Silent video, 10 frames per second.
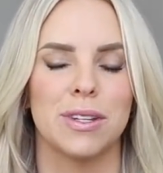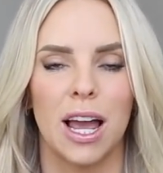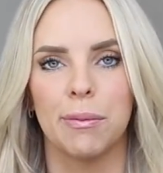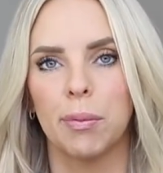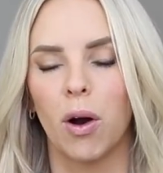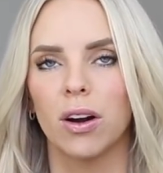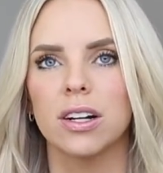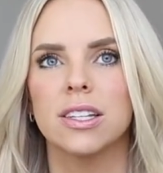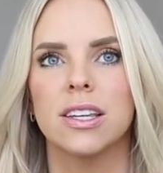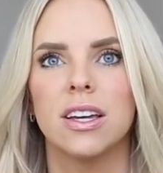Time
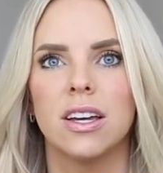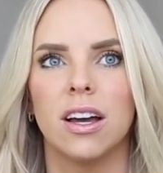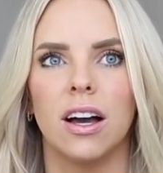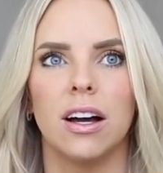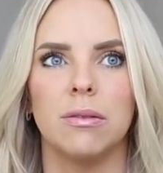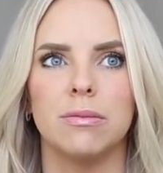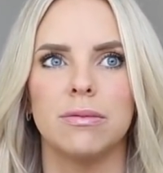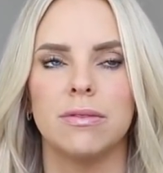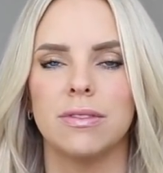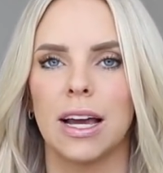apart, um,
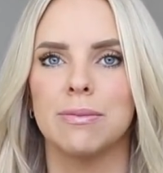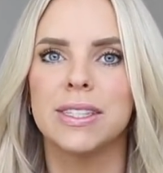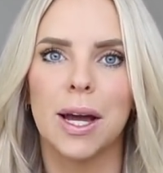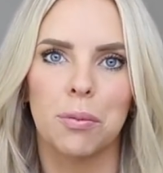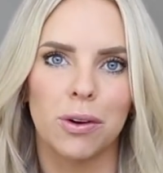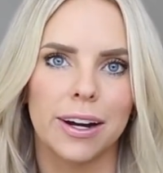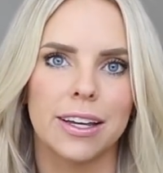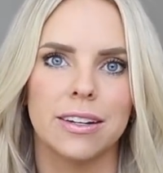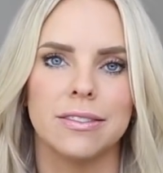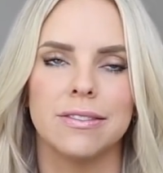time
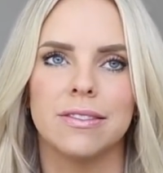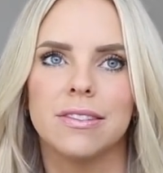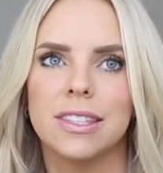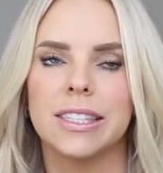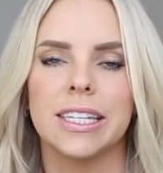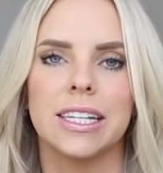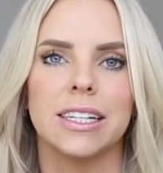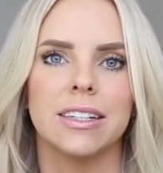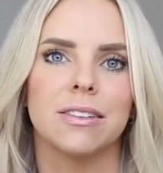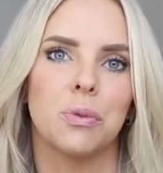separated,
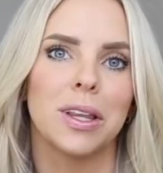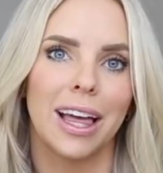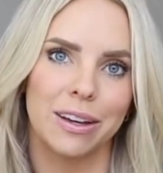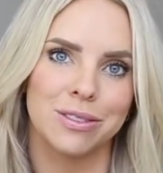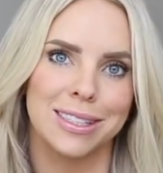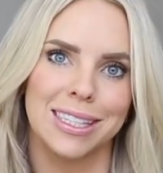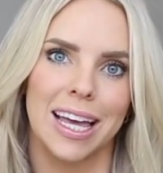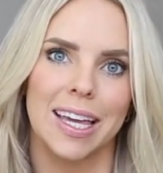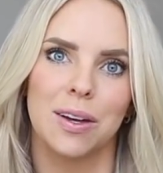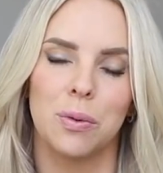seeing what life was
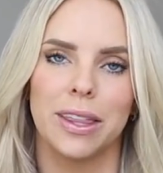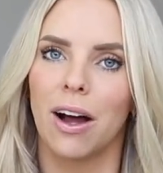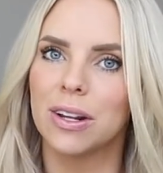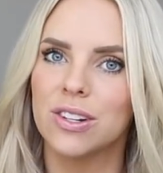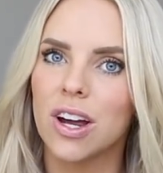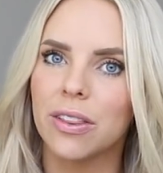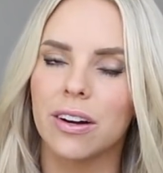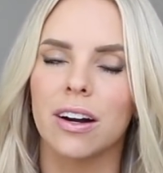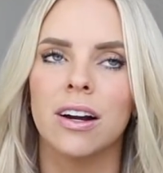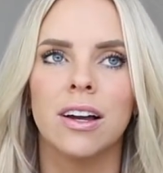like without each
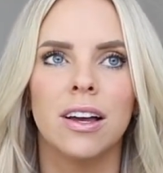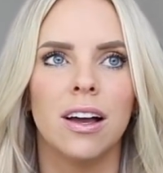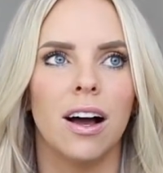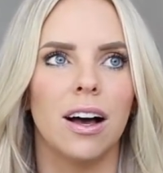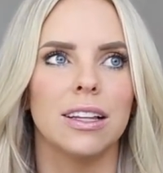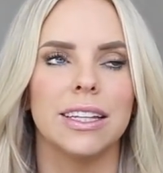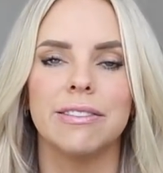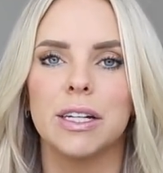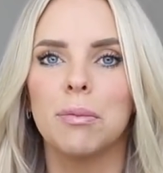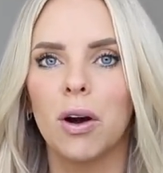other uh,
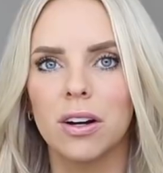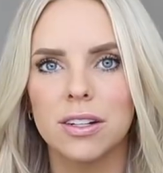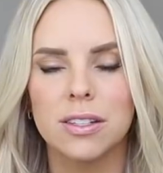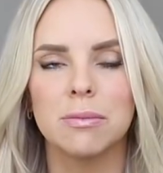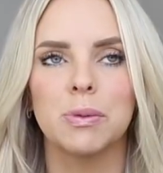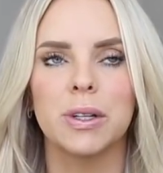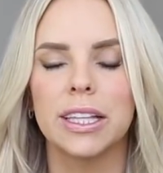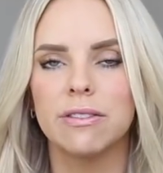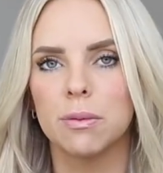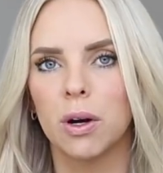living apart. I mean, we
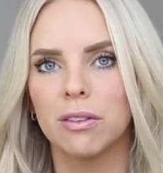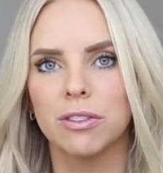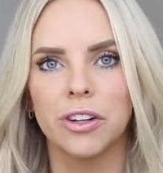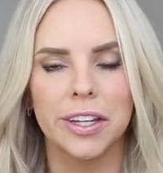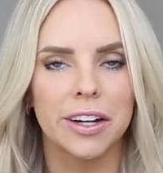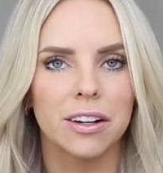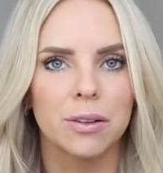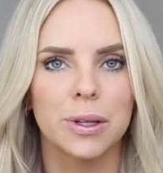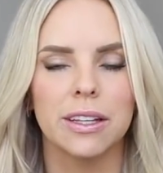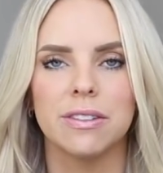lived apart for a year,
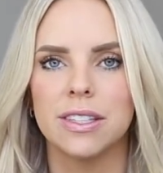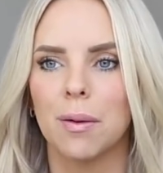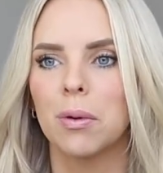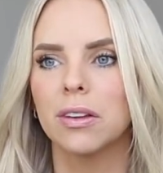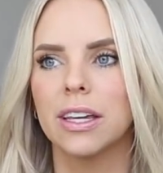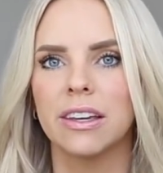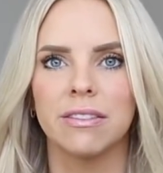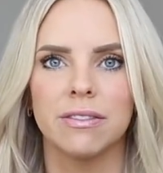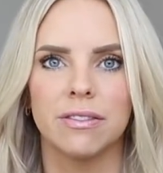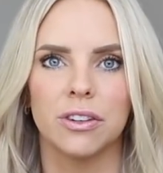we lived separately
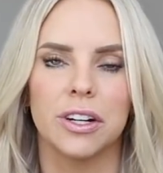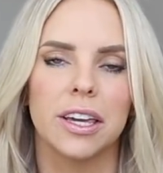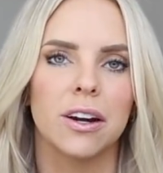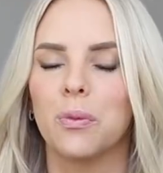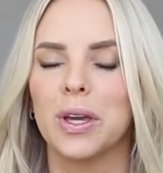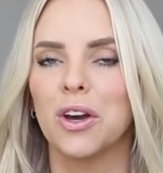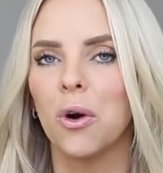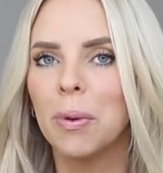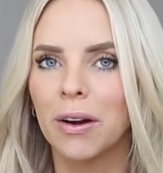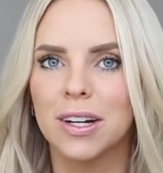for a year, we
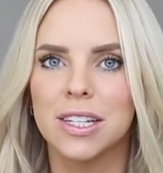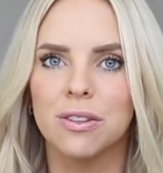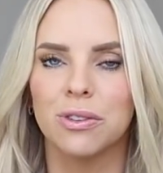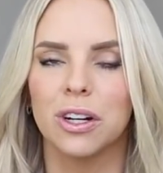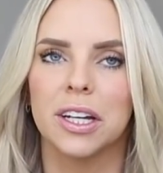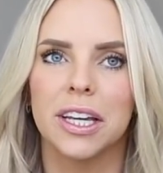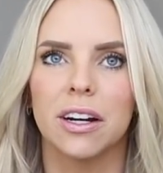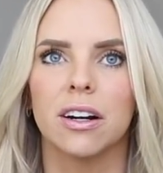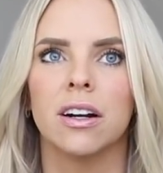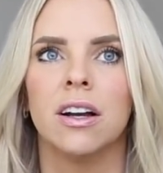co parented for a
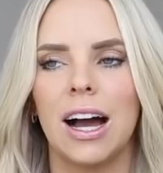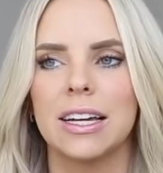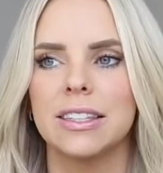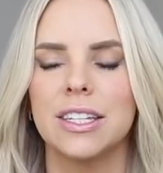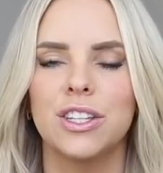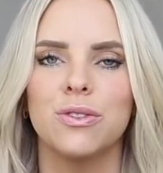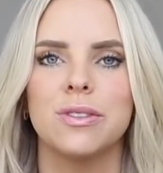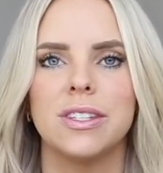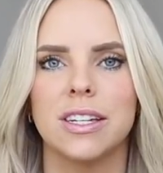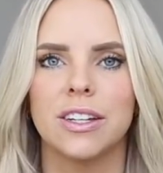year. I think you
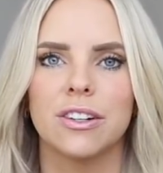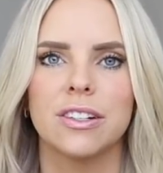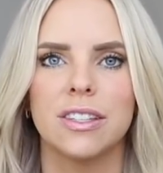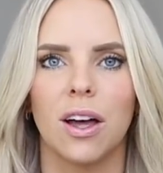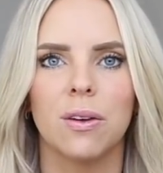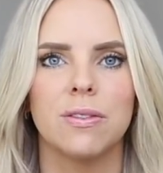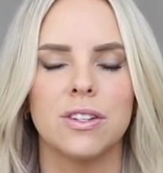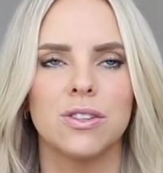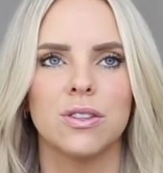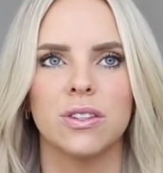dig yourself
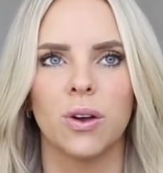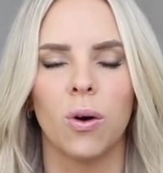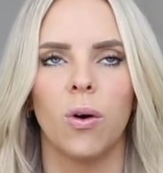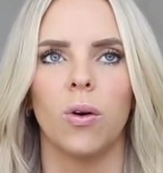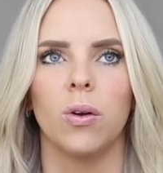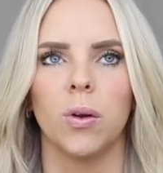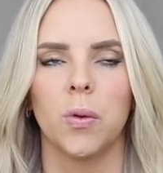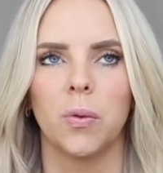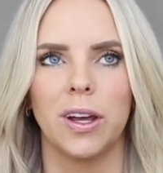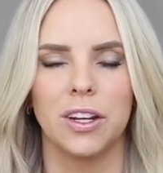into this
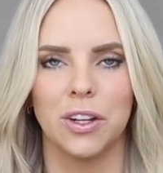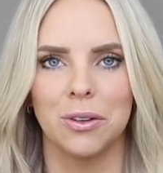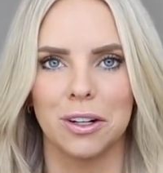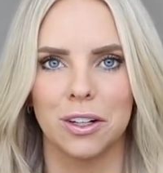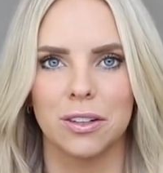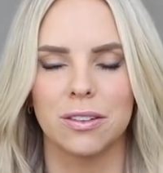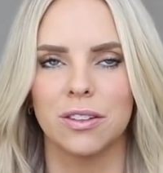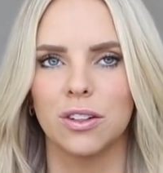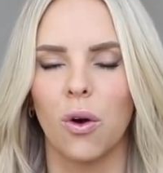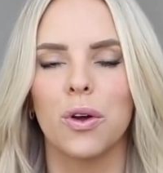hole when you are
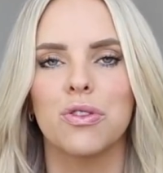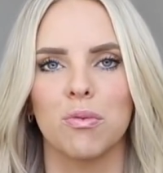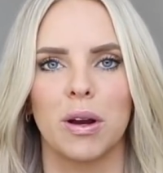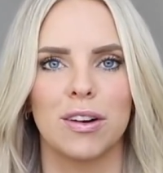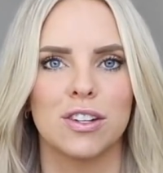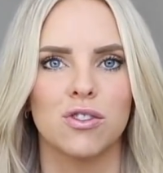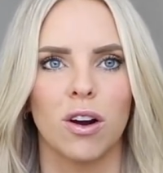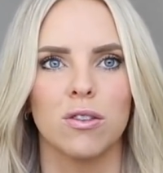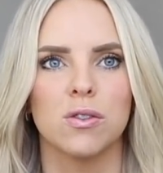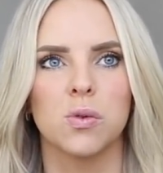going through marriage
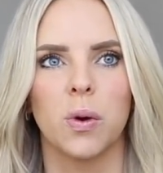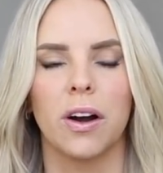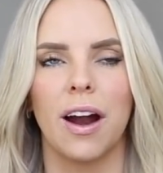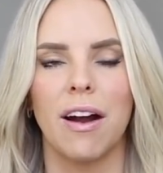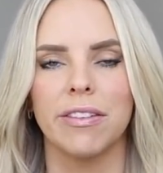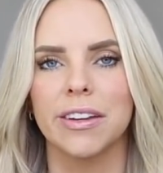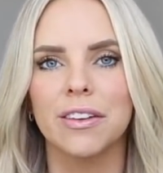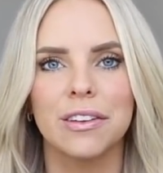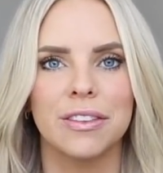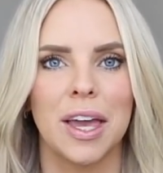struggles where every
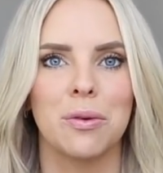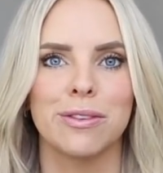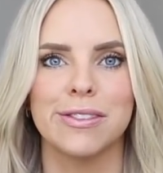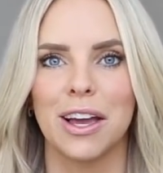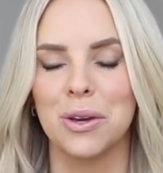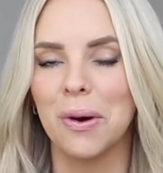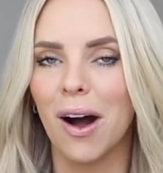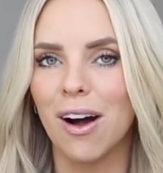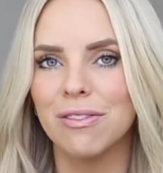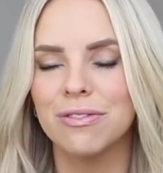little thing will set you
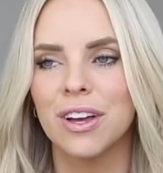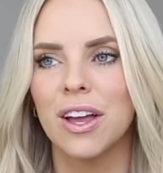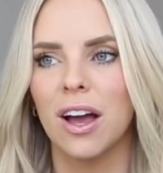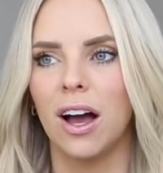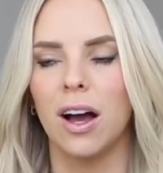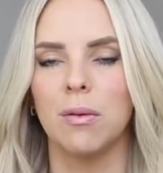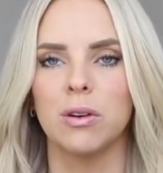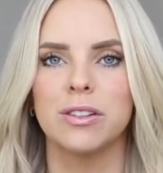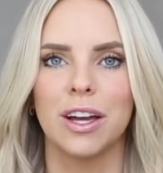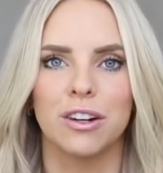off um,
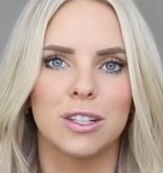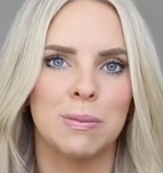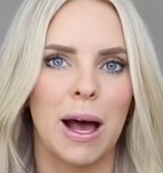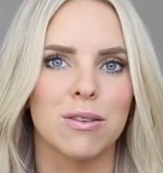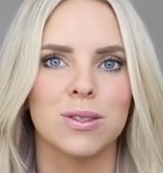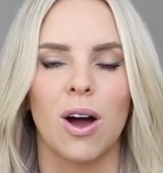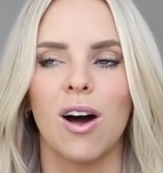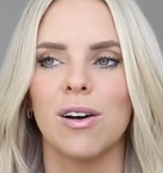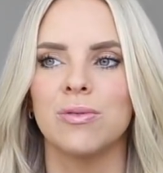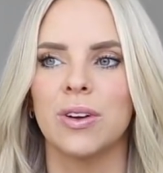or set your spouse
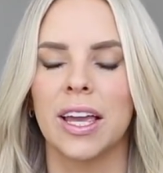off.